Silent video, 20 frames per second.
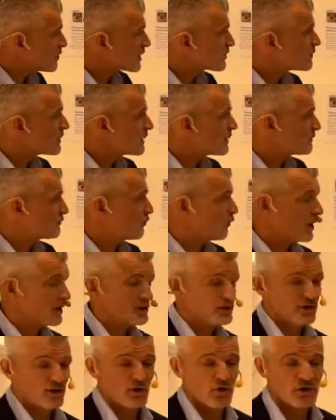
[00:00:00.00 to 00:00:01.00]
where we have one
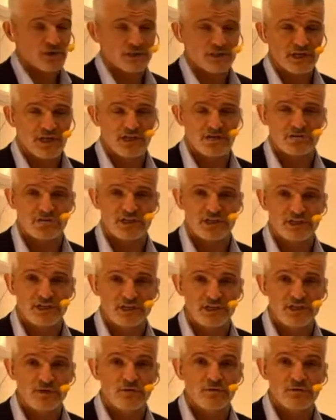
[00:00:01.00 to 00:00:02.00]
contact
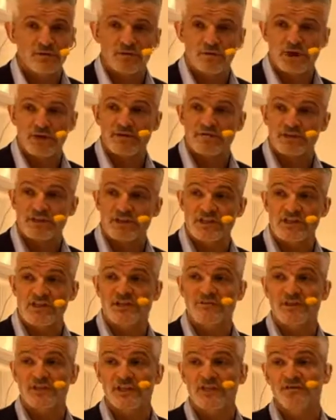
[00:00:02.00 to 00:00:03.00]
material, we have a
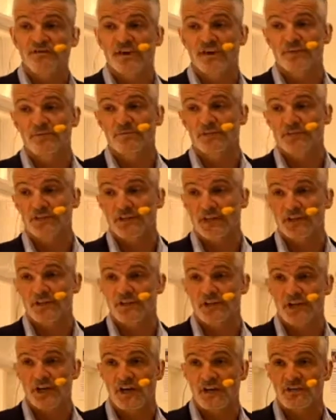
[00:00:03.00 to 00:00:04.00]
75%
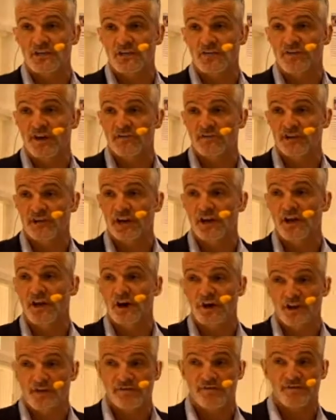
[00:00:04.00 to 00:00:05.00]
chance of having an
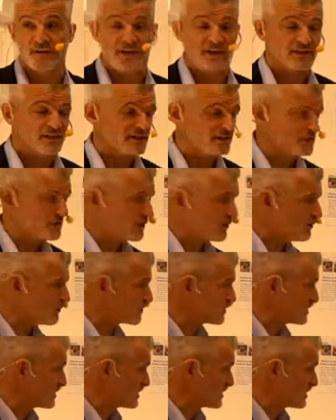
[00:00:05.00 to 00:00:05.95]
unaffected culture